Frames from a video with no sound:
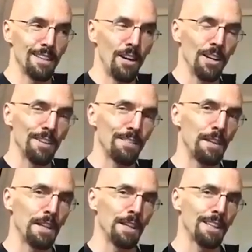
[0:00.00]
all of
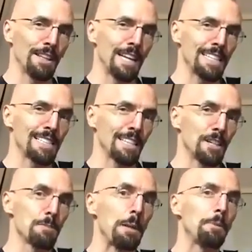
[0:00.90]
the things that
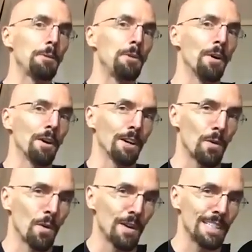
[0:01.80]
those people who are in
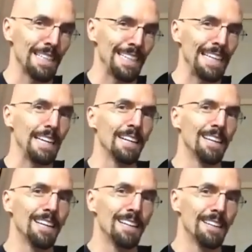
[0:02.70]
quarantine need.
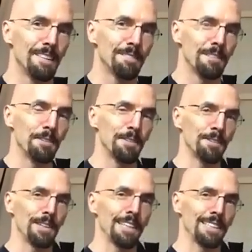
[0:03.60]
But when
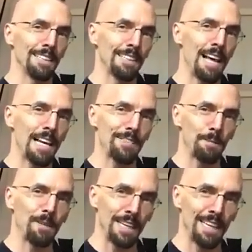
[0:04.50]
we lock
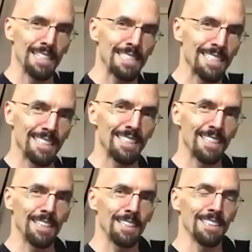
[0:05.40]
everybody else
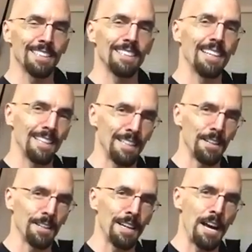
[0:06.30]
in
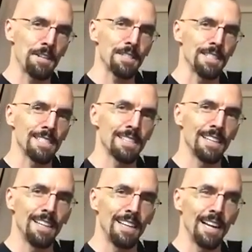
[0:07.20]
their houses
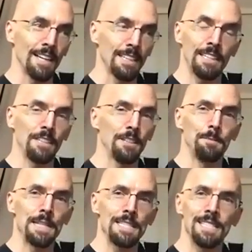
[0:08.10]
and kill
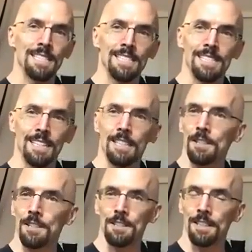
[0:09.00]
businesses and
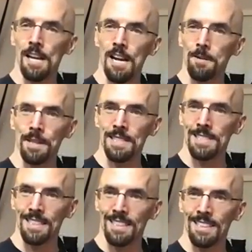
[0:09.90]
kill economies and